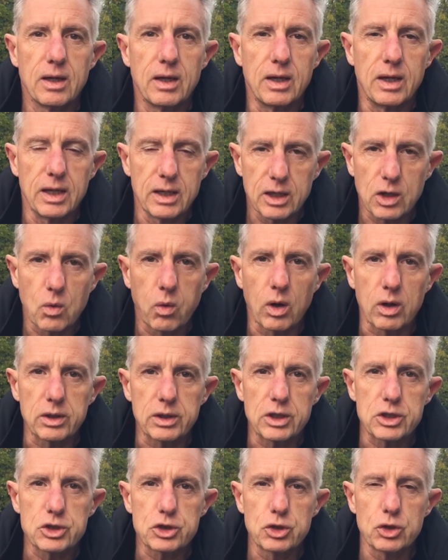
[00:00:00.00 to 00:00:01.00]
Inequality
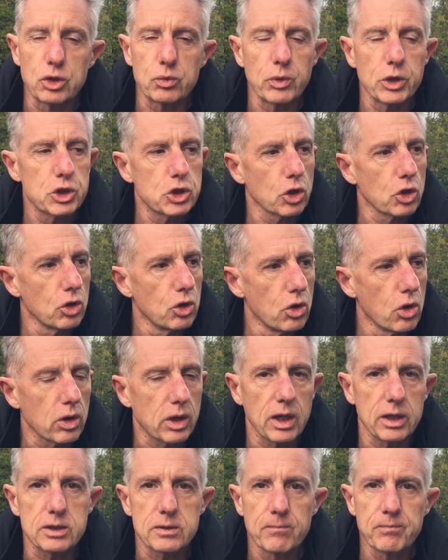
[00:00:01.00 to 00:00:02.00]
is good. We should
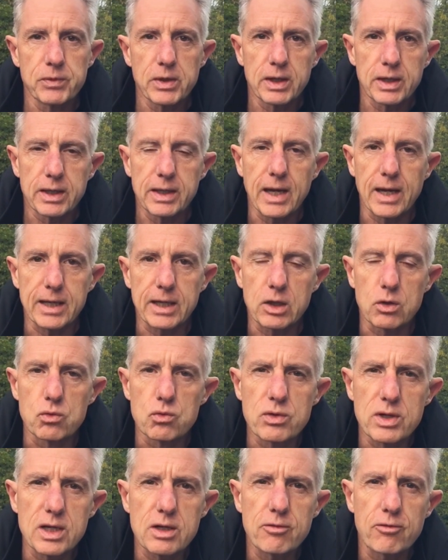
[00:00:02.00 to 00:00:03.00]
look at getting
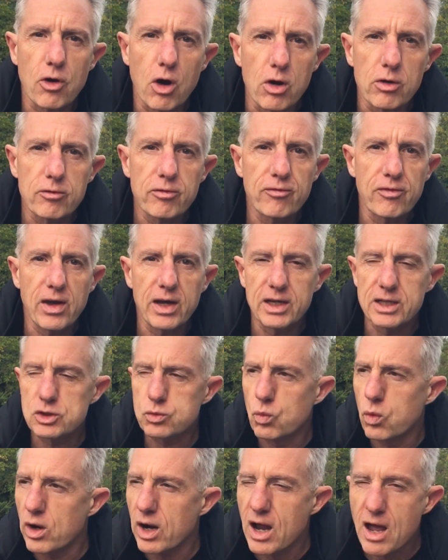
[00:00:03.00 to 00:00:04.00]
rid of unfairness
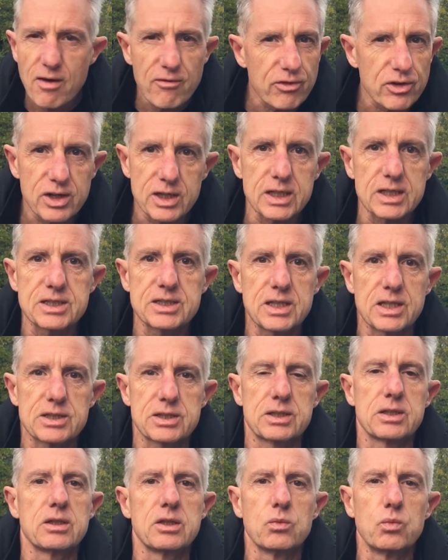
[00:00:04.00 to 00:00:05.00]
wherever it
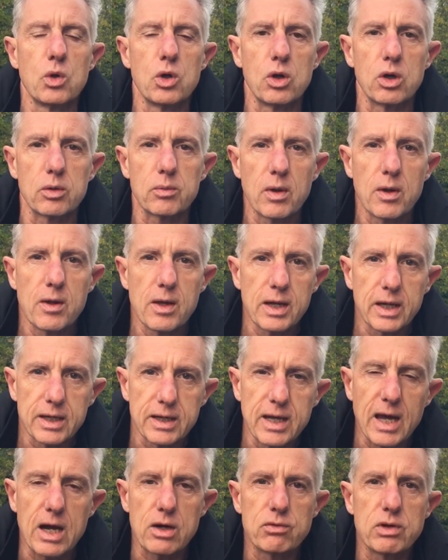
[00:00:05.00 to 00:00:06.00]
exists in the world.
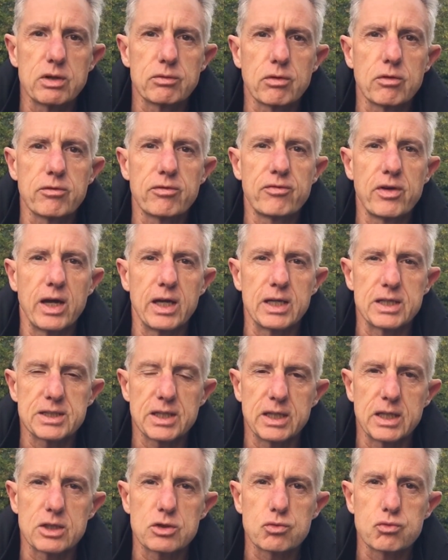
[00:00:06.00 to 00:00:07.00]
Get rid of unfairness.
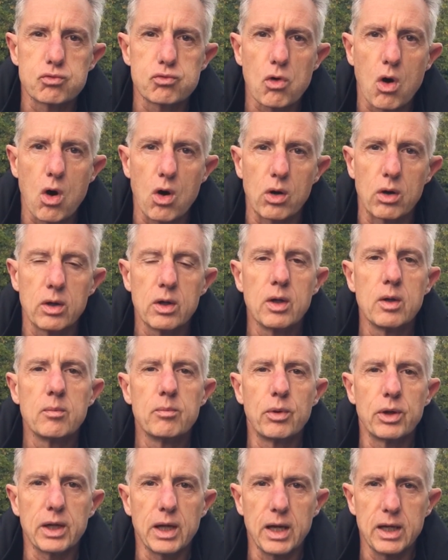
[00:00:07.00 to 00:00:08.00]
It is wrong.
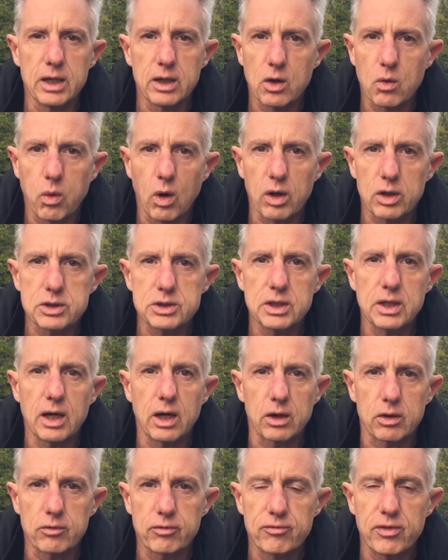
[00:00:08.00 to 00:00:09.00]
But inequality
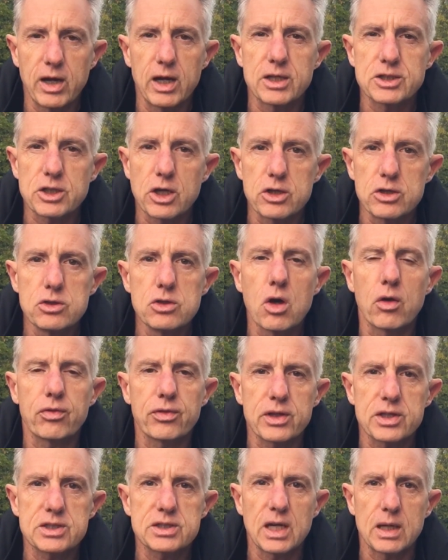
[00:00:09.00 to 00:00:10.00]
and unfairness are not
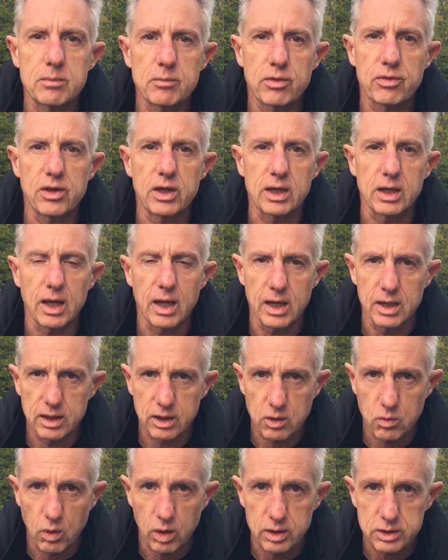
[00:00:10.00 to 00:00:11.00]
the same thing.
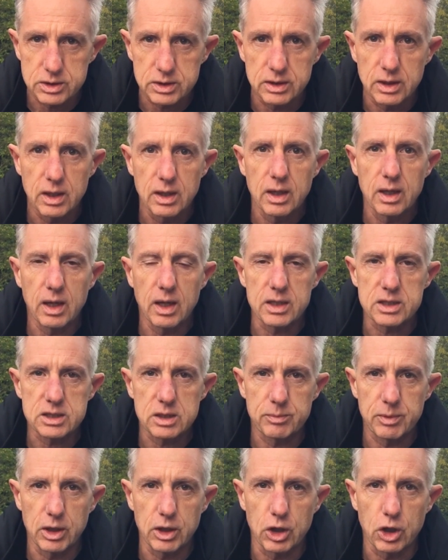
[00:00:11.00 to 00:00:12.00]
Inequality is to
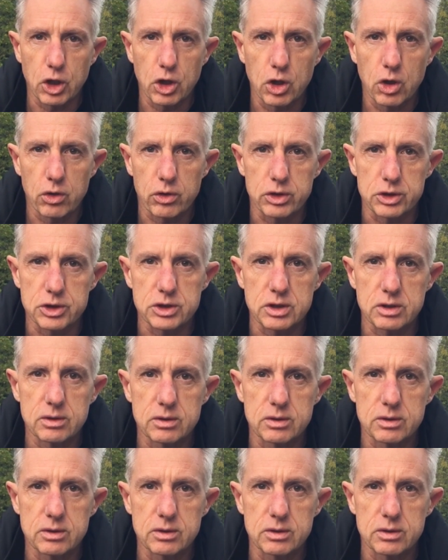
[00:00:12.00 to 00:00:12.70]
be encouraged.